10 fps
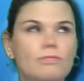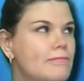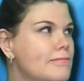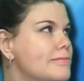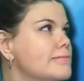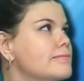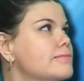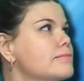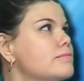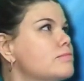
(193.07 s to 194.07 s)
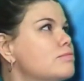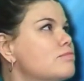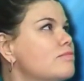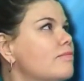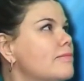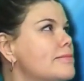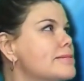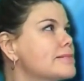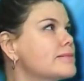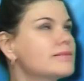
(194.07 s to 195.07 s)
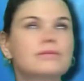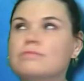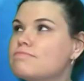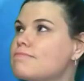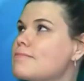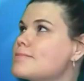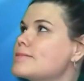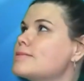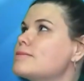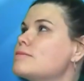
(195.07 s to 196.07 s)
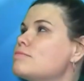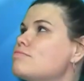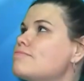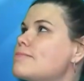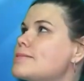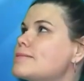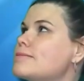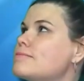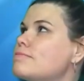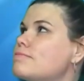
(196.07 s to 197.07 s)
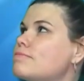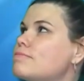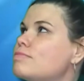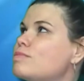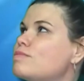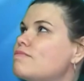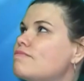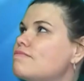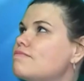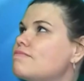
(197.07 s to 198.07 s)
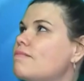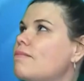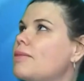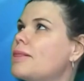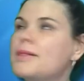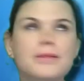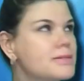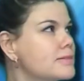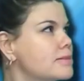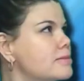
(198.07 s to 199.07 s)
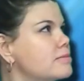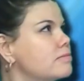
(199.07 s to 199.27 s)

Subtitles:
No words are spoken by the person on screen.